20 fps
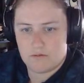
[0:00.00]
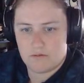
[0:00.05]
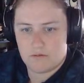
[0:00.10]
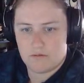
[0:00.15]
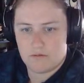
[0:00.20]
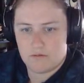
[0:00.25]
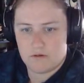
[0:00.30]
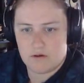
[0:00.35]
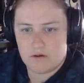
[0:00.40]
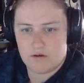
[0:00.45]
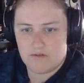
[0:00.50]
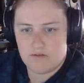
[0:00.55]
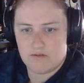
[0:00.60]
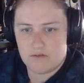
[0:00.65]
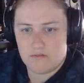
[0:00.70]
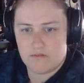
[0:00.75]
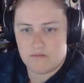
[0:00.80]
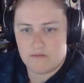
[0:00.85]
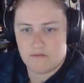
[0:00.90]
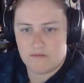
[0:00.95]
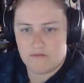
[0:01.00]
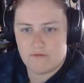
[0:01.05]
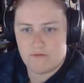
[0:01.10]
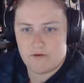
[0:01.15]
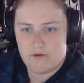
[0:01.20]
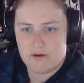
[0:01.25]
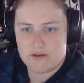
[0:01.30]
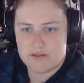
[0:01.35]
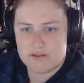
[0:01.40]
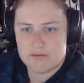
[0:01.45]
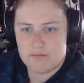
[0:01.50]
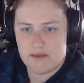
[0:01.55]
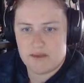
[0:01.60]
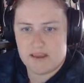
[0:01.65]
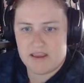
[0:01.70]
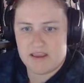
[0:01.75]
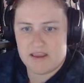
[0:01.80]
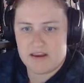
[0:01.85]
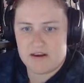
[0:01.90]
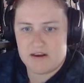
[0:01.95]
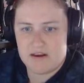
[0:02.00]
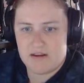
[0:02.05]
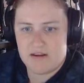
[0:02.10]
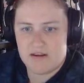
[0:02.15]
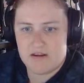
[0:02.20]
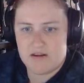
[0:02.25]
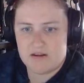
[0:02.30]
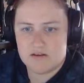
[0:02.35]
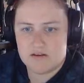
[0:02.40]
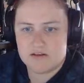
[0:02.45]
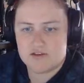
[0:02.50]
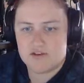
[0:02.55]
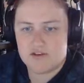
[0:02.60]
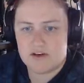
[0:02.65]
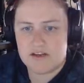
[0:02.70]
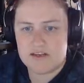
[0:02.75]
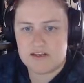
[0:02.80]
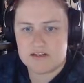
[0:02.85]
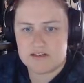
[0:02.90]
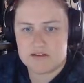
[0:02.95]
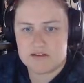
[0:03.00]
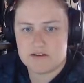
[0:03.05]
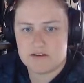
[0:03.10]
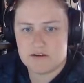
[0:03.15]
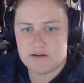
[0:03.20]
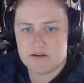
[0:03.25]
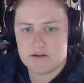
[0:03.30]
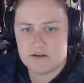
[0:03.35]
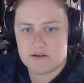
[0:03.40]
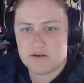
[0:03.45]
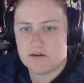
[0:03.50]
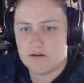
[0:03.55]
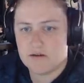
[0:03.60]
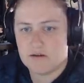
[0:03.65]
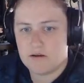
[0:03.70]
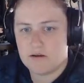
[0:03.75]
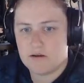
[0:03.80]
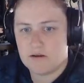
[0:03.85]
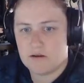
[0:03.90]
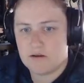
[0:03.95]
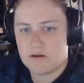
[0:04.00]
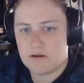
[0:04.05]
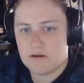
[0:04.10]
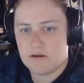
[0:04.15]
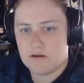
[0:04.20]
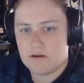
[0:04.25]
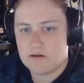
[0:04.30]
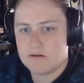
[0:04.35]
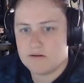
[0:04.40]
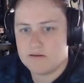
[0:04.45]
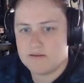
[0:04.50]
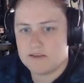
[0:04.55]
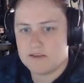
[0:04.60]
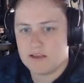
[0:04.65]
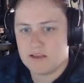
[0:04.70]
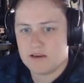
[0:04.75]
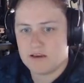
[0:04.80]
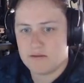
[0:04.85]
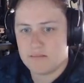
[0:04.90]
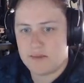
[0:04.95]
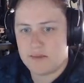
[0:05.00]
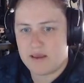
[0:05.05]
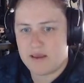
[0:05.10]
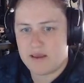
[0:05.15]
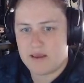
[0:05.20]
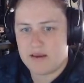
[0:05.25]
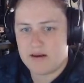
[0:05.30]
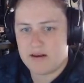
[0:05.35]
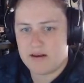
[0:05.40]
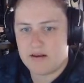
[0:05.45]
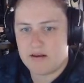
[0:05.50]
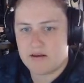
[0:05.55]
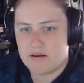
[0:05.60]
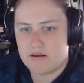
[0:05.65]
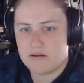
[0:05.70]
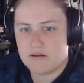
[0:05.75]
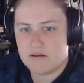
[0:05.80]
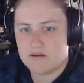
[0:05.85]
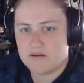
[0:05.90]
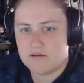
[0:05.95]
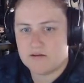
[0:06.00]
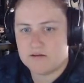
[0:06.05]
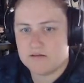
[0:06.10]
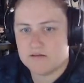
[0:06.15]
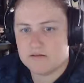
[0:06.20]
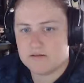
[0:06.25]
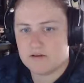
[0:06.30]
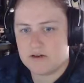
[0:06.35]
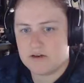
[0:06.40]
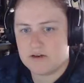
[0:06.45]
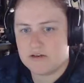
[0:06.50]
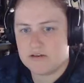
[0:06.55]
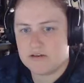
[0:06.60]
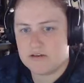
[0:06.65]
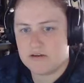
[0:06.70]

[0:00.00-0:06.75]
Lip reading: front of the first main street, second main street,